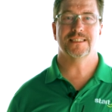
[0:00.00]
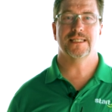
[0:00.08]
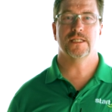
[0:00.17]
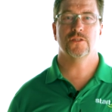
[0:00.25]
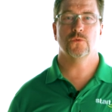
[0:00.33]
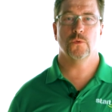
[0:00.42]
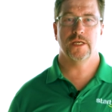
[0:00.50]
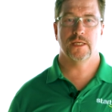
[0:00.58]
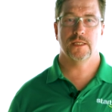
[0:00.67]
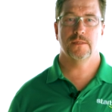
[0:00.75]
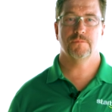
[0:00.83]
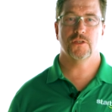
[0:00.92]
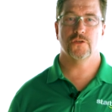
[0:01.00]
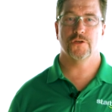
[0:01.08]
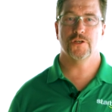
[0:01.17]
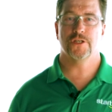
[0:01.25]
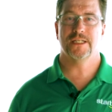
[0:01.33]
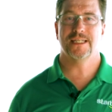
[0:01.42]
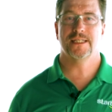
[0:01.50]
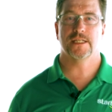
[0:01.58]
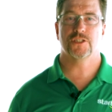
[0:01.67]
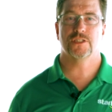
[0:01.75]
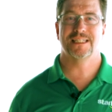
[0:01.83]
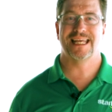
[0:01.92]
get in the way, your internet
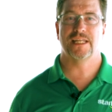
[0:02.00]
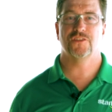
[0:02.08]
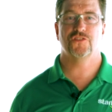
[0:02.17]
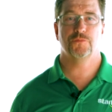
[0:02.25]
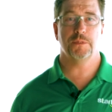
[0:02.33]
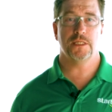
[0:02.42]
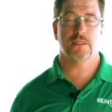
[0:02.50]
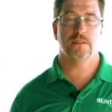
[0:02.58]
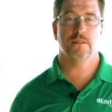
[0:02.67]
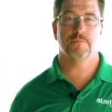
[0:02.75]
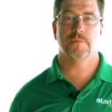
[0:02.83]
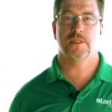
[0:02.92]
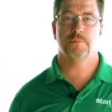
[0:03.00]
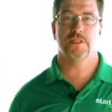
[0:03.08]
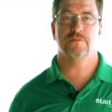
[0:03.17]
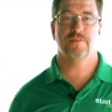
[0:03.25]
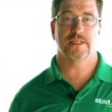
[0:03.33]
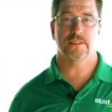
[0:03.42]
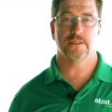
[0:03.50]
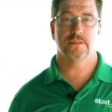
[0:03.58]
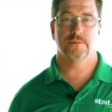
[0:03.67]
connection and speed may be affected.